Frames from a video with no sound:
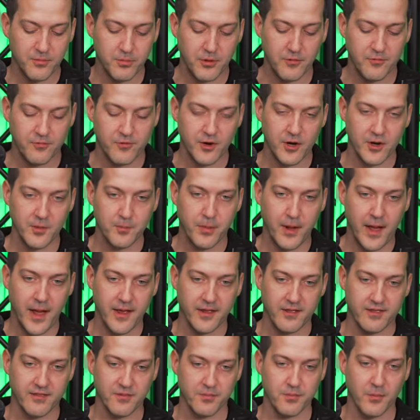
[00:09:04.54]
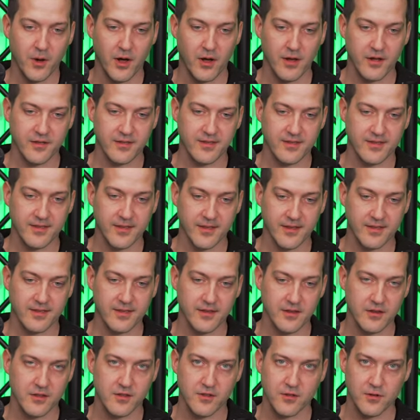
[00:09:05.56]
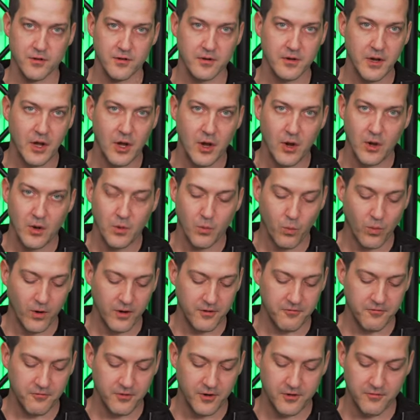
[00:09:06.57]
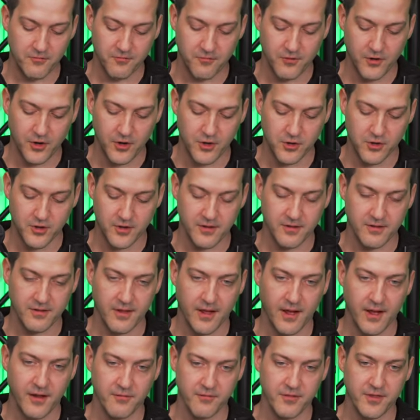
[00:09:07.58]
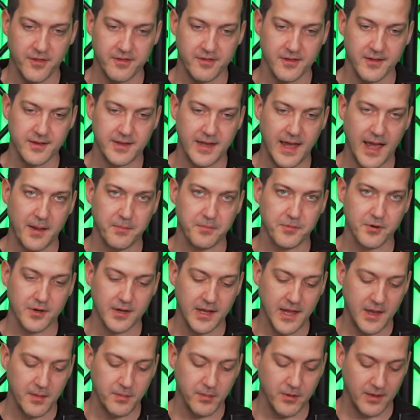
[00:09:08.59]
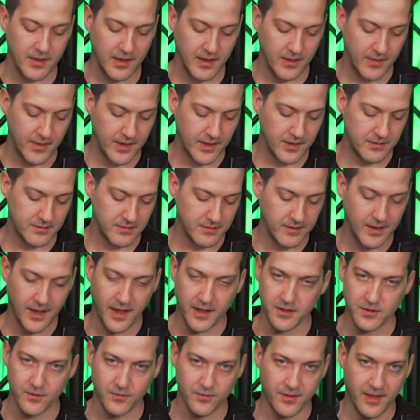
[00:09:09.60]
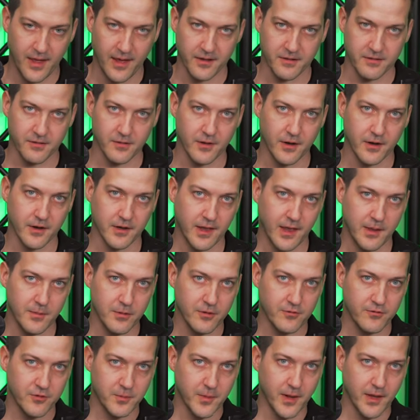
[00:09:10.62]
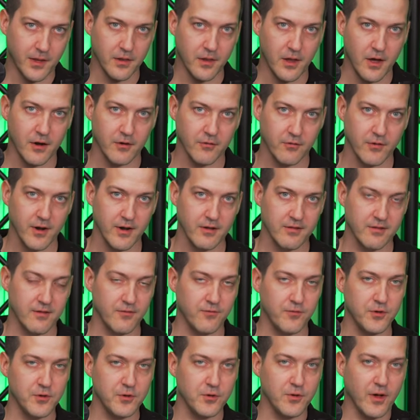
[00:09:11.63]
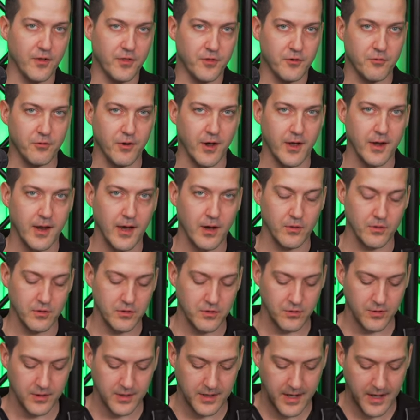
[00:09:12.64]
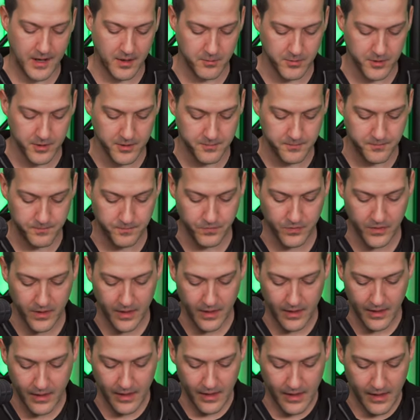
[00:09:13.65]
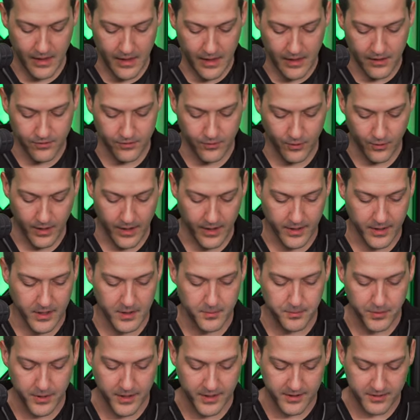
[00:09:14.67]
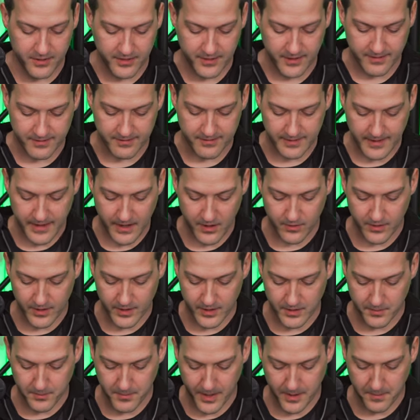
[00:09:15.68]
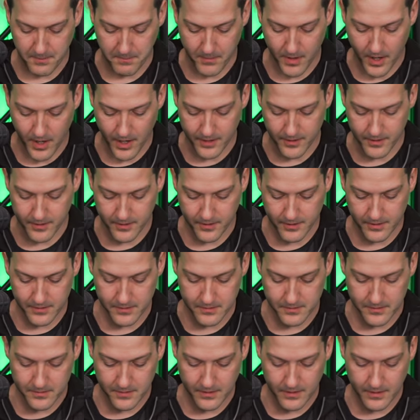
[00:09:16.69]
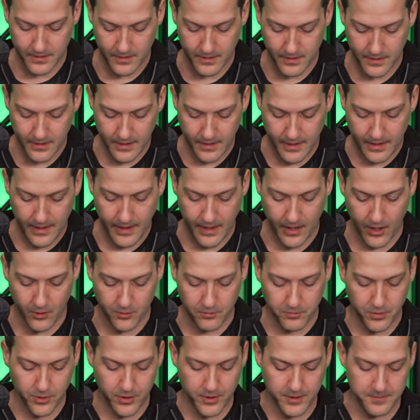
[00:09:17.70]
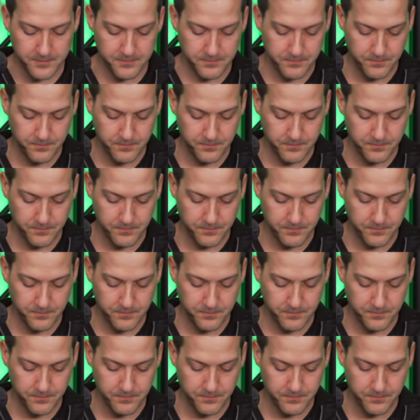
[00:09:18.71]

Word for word: prefer to buy small 6-inch or 1-foot versions of this adapter cable, and then I use XLR cable for my long runs if you do have to run out to a camera. So I'm going to plug this now into my monitor output